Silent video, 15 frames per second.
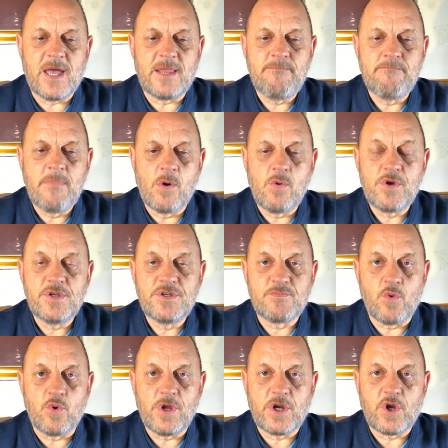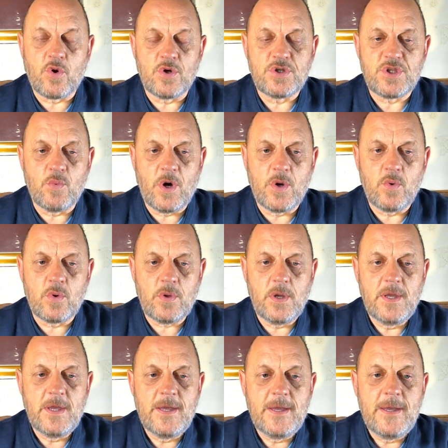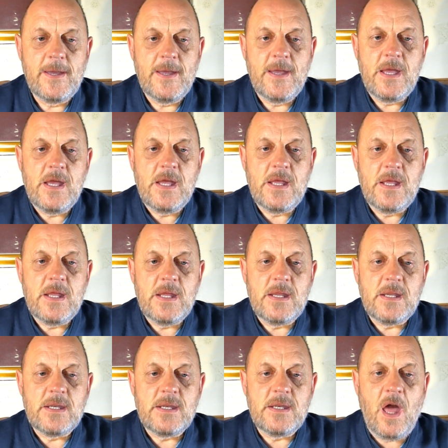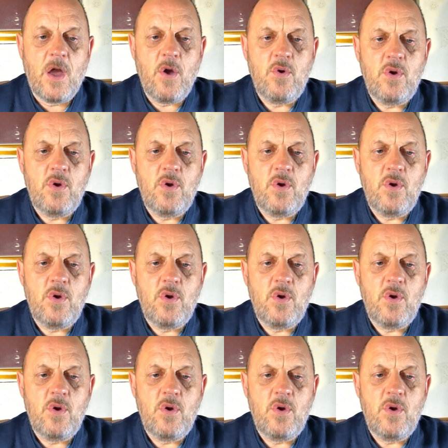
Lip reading: and millions more across the world. Now